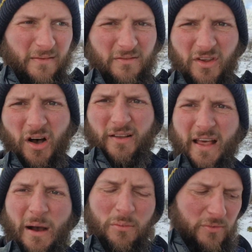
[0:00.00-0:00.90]
sorted
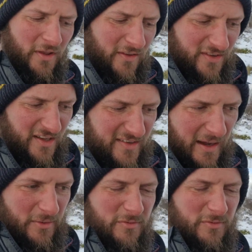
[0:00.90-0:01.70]
down and into the town,